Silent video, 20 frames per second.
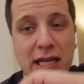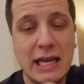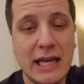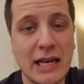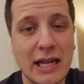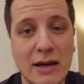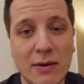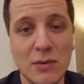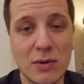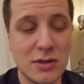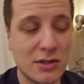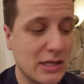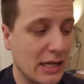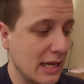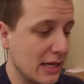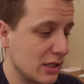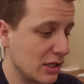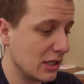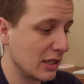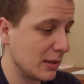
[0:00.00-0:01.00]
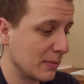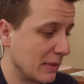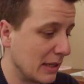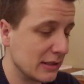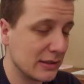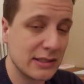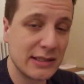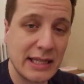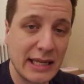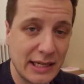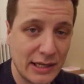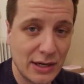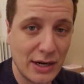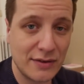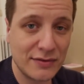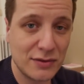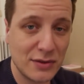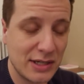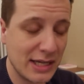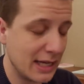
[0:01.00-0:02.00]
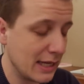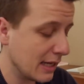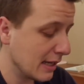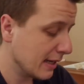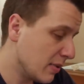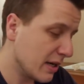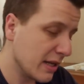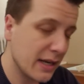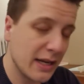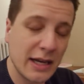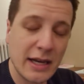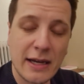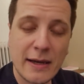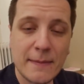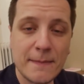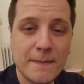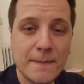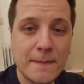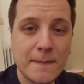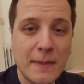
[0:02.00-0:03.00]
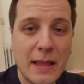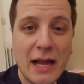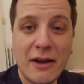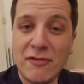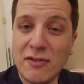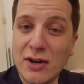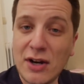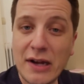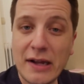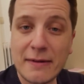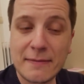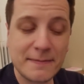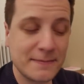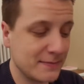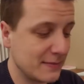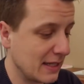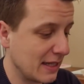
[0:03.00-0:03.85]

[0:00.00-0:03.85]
and I was actually about to take it off today, but I forgot.